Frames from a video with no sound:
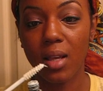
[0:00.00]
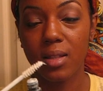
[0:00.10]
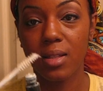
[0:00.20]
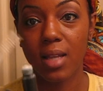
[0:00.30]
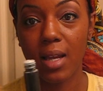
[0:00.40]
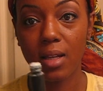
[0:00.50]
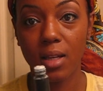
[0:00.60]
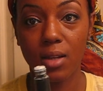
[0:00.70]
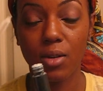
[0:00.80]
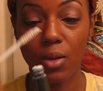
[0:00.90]
like to take
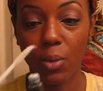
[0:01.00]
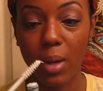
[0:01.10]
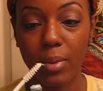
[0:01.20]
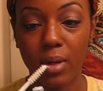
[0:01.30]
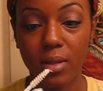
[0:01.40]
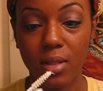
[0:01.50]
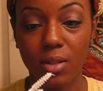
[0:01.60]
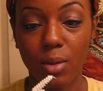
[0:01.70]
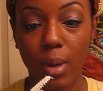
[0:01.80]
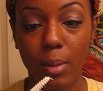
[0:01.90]
it, and you can wipe it on
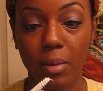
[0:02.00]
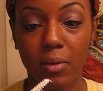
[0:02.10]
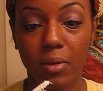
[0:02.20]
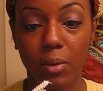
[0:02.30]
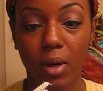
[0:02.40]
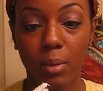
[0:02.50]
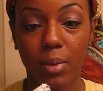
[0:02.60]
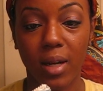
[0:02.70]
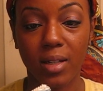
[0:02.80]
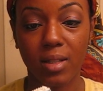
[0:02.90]
tissue paper if you want,
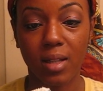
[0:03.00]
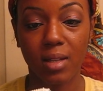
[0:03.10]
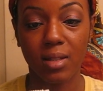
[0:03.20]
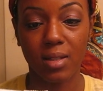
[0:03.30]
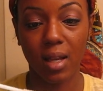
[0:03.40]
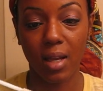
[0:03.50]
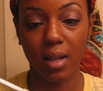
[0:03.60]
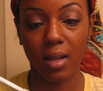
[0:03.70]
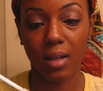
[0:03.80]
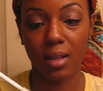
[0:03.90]
but I just like to
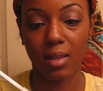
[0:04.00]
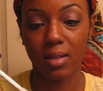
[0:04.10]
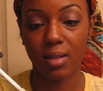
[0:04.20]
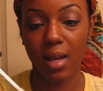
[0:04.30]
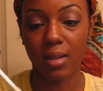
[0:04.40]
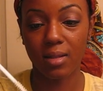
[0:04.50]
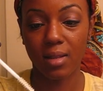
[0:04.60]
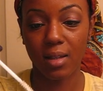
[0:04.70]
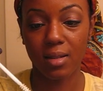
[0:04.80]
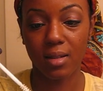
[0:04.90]
take and get this
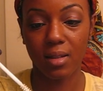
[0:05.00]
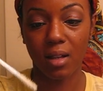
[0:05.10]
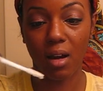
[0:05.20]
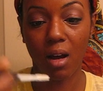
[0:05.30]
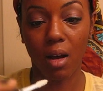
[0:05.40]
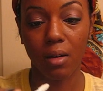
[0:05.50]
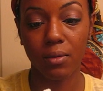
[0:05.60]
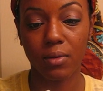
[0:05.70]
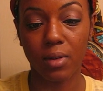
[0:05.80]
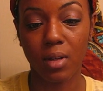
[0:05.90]
excess
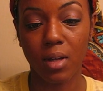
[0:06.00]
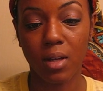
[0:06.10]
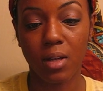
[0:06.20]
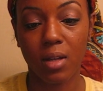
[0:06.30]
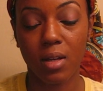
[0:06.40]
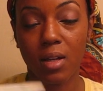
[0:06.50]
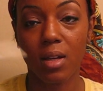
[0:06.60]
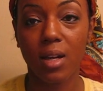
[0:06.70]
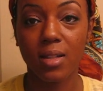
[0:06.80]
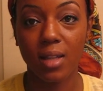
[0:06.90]
off
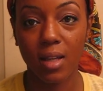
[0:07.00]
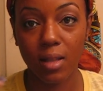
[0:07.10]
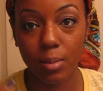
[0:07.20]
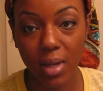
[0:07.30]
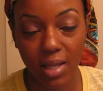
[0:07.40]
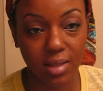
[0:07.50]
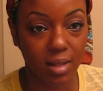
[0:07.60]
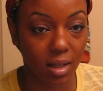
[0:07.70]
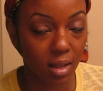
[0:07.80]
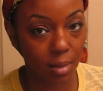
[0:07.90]
because it eliminates
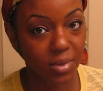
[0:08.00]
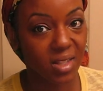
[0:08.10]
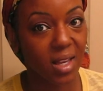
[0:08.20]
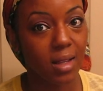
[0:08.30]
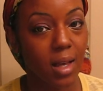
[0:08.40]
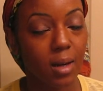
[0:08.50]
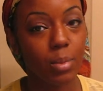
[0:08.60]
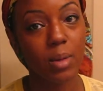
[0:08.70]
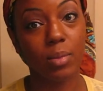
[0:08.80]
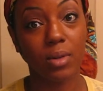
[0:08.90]
the clumps that a lot of
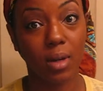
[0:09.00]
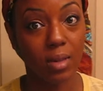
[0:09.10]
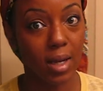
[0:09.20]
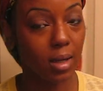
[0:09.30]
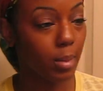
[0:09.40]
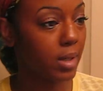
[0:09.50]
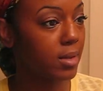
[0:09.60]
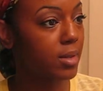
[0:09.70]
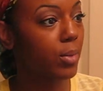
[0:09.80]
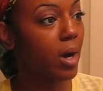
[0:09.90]
people don't like about
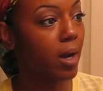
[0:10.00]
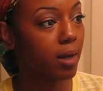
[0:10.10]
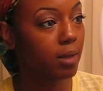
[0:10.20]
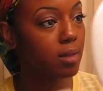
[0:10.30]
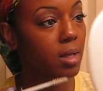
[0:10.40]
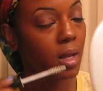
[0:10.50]
this product.